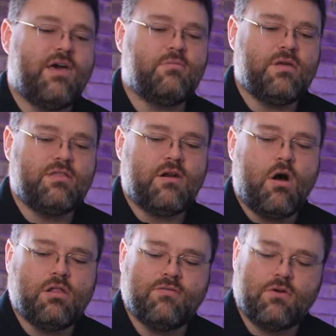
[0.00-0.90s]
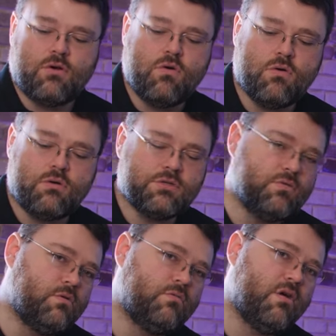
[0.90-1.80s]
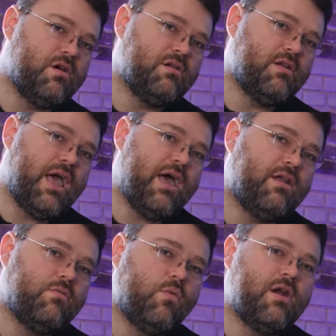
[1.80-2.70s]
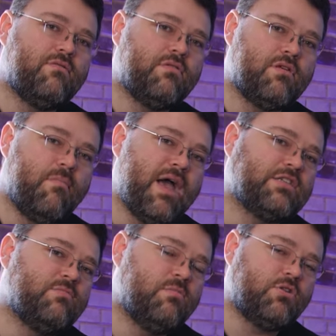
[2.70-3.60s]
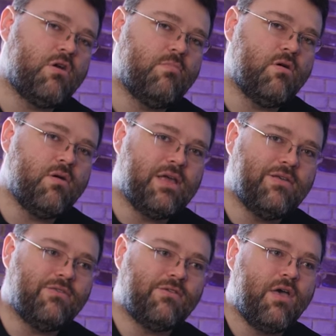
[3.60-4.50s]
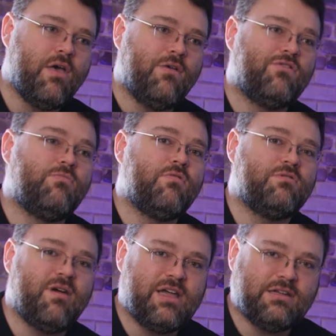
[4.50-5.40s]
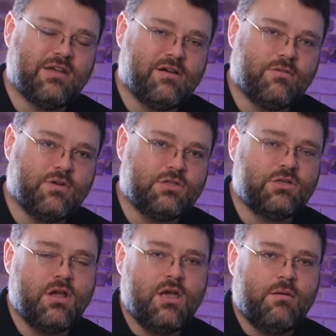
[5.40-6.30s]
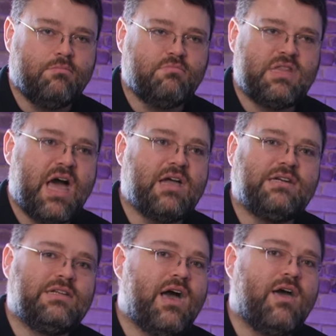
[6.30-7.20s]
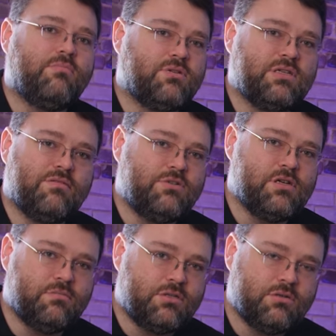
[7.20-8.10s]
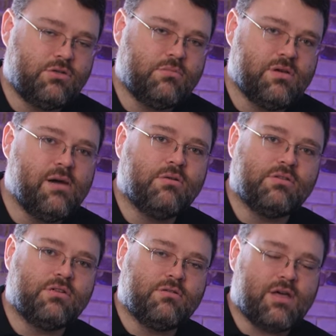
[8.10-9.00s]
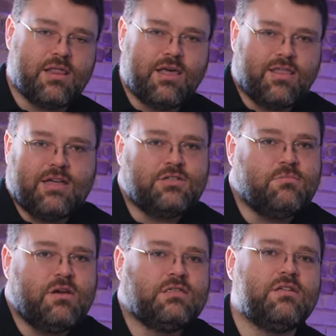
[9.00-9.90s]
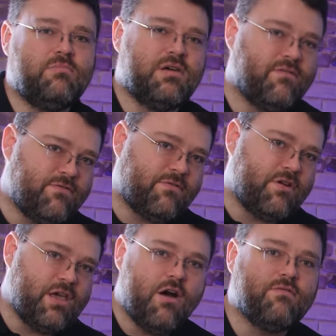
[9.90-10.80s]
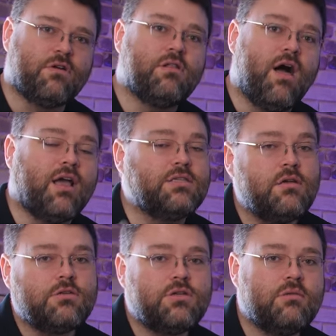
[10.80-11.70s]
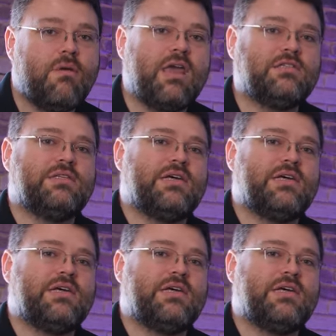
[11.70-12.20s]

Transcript: that'll mean that all of your cores will run at whatever the maximum turbo is supported by Intel, which 99% of chips should be able to do that. Like that should basically be a free overclock as long as you can manage